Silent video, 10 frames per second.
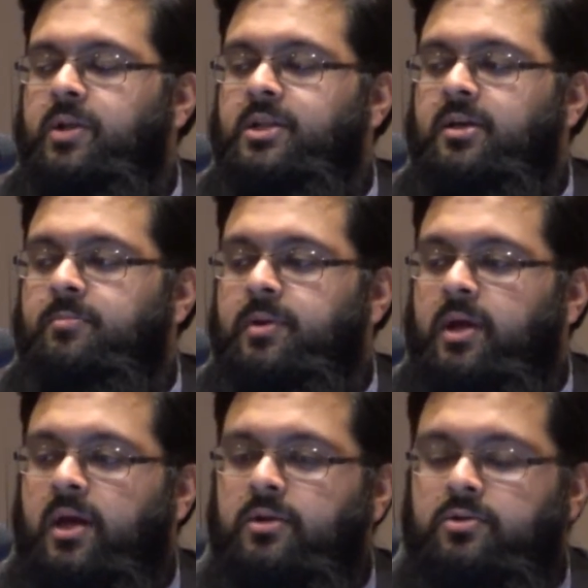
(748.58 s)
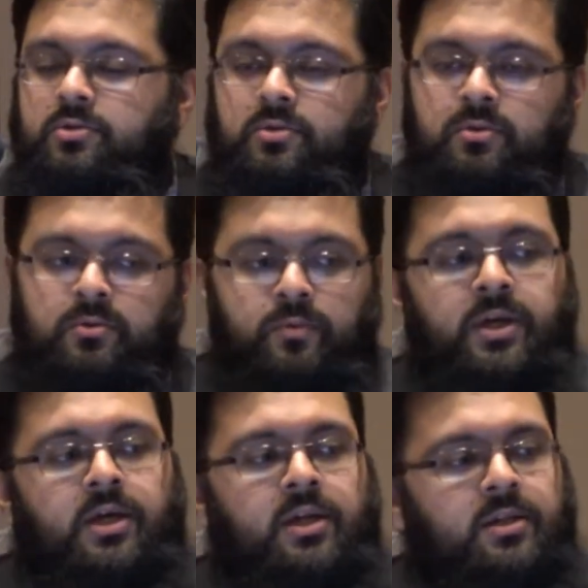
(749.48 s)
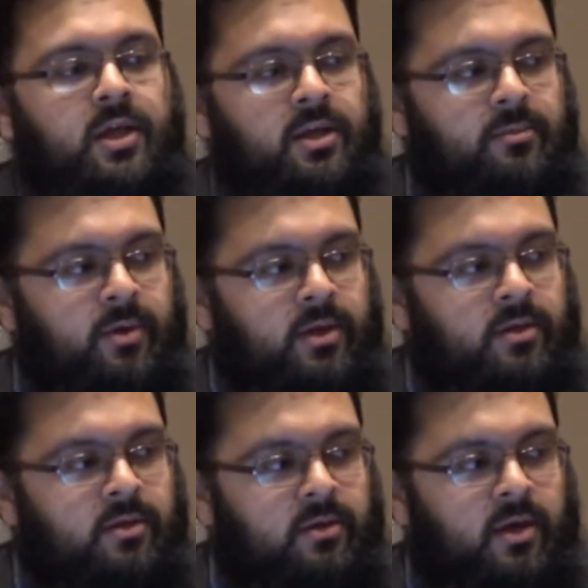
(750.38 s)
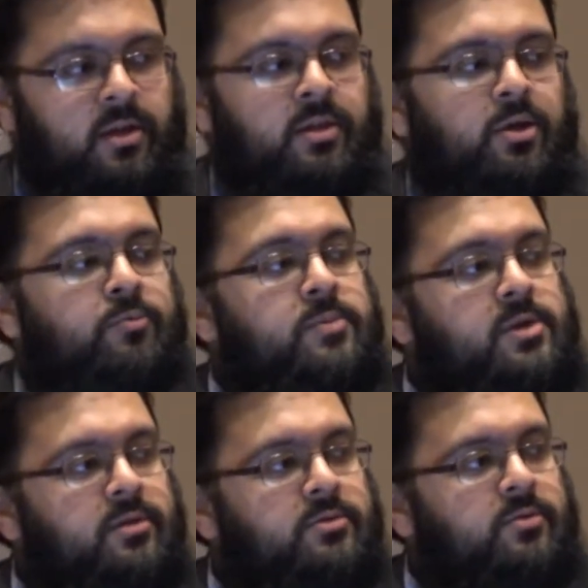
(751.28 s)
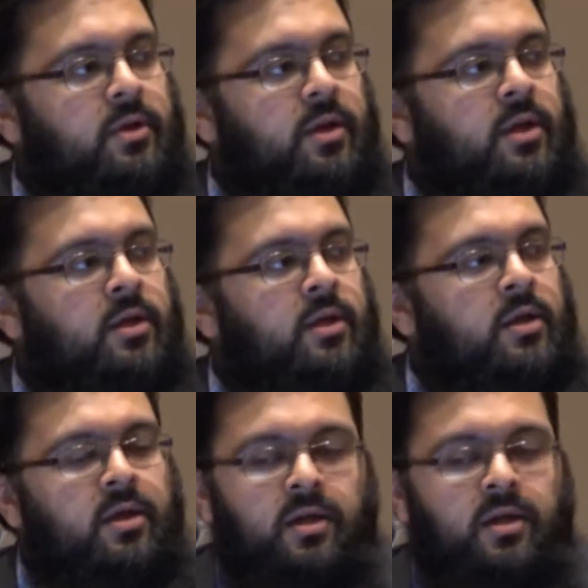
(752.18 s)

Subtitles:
And when they began to weaken in their iman and in their obedience to Allah,